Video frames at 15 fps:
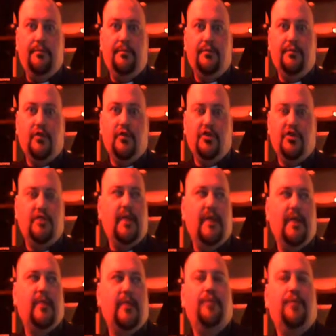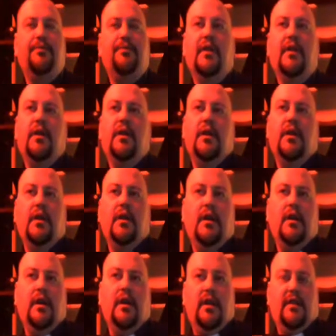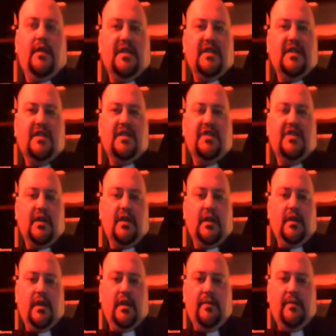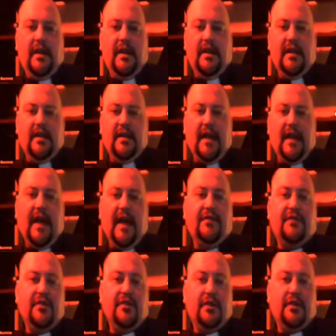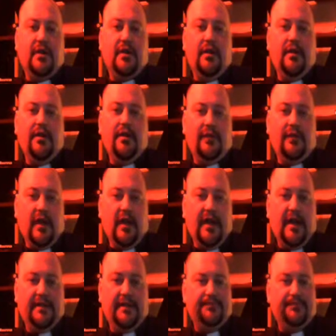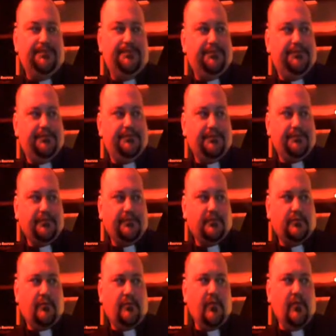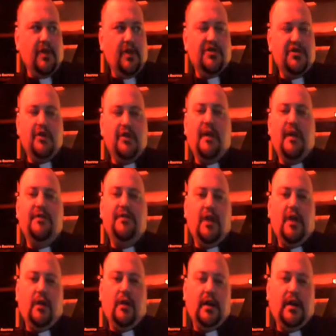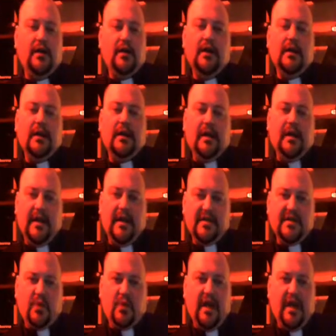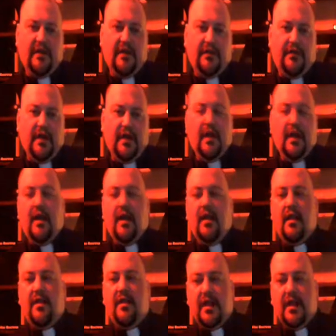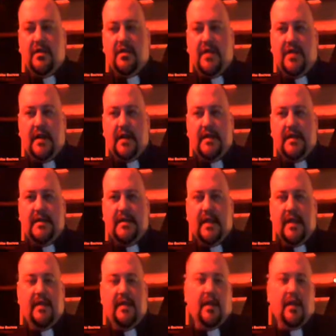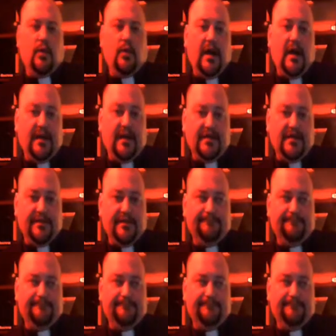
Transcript: Christian Bible. This is immediately after the flood. So you have Noah, his wife, their sons, their wives.